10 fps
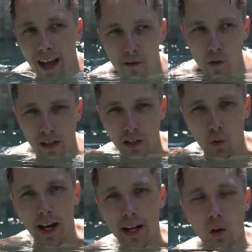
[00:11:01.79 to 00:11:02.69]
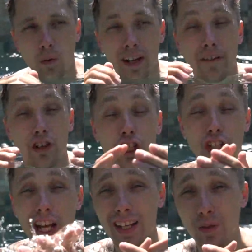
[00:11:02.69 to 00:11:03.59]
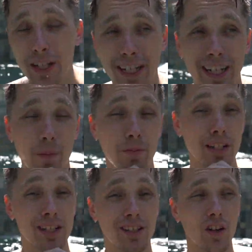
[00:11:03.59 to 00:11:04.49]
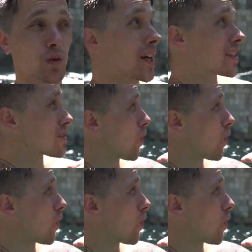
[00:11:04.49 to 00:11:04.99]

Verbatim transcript: everyone's on their way. We're gonna have a good ass weekend. I'm pretty stoked. We got this